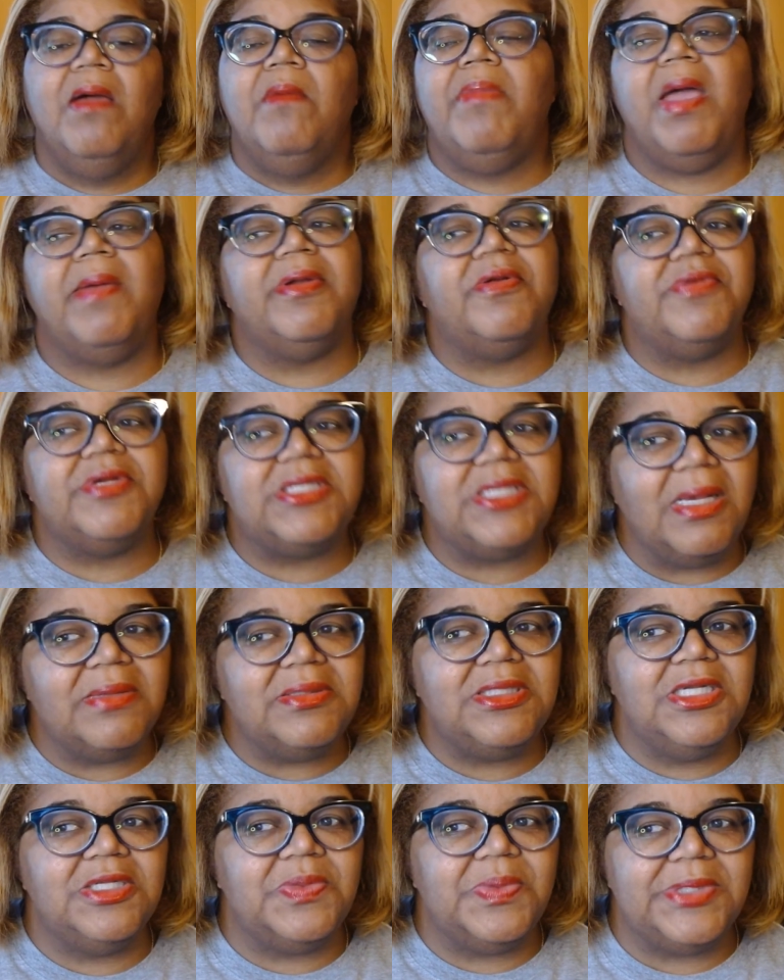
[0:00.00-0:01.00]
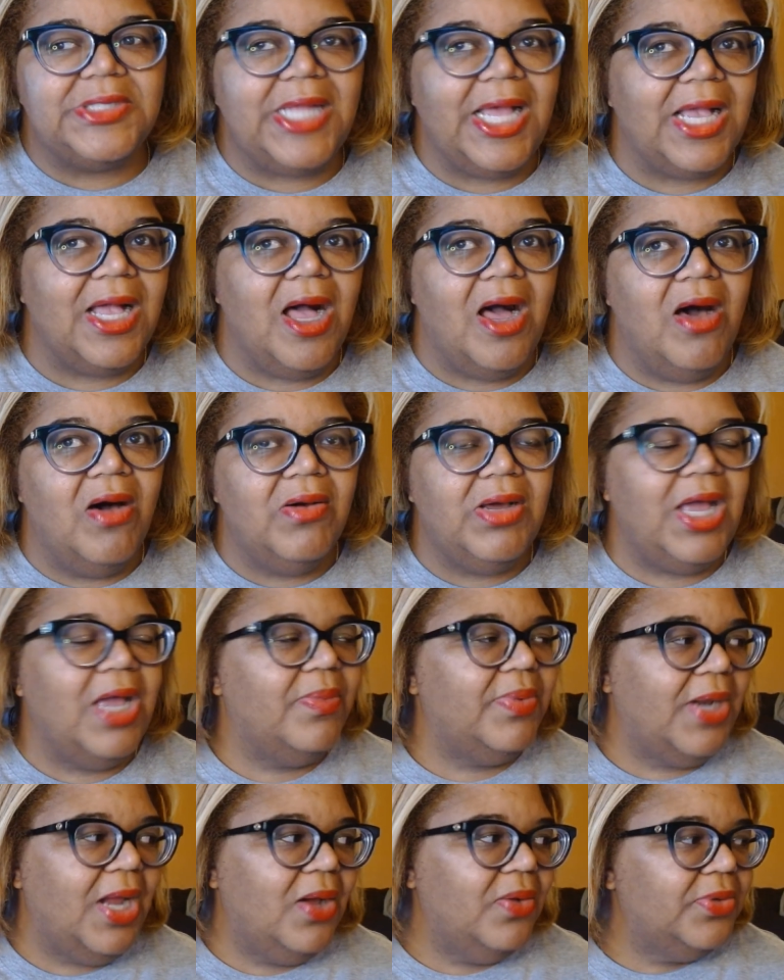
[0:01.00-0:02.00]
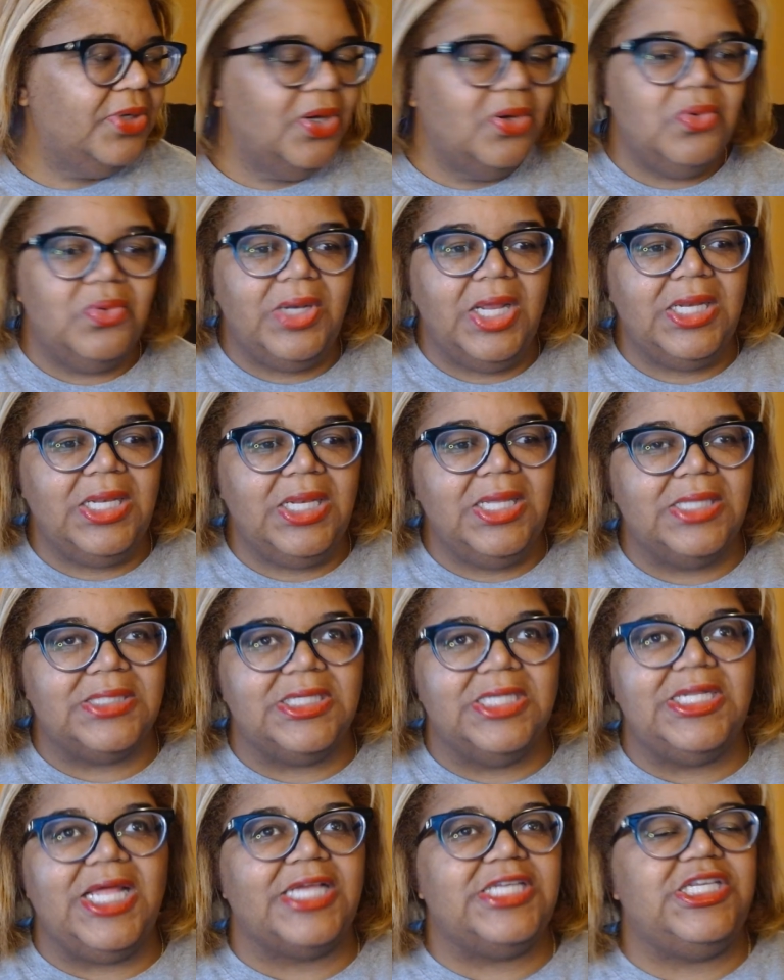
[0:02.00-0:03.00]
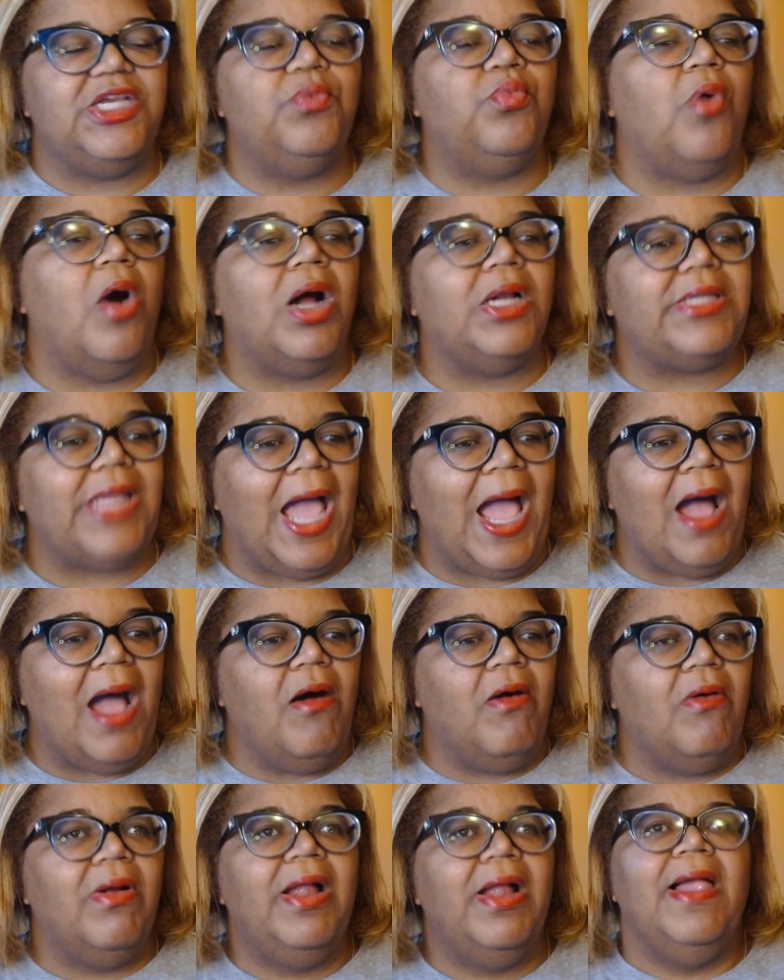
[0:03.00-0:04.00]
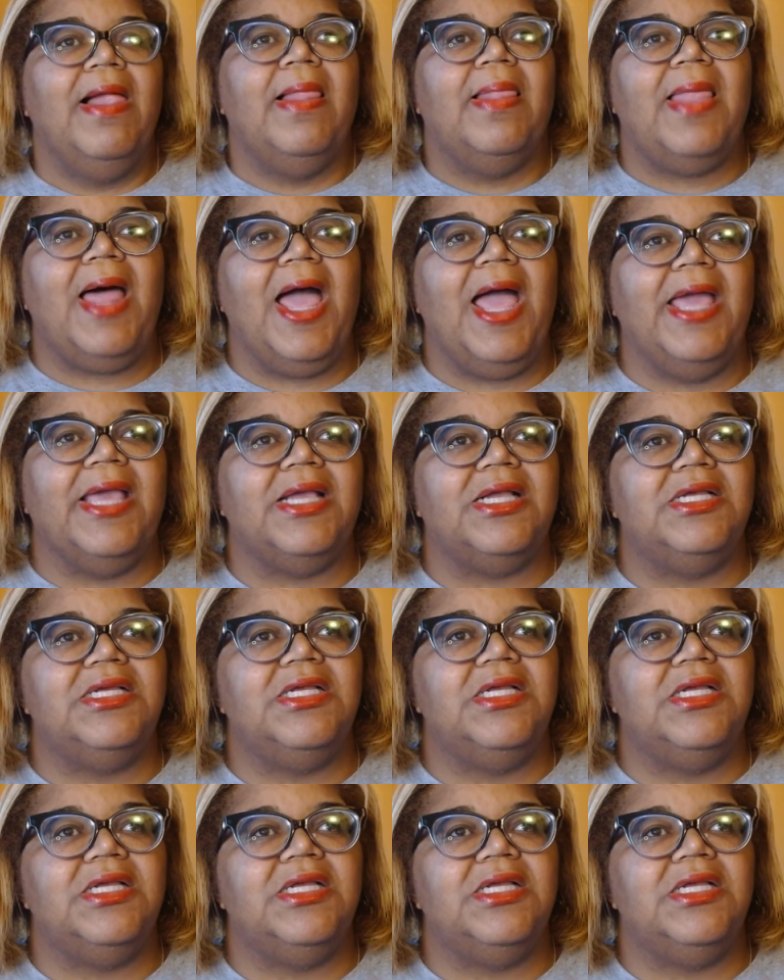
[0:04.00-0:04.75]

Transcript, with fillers: Baby, the receptionist was like, okay, but I don't know who that is. And like she walked out, like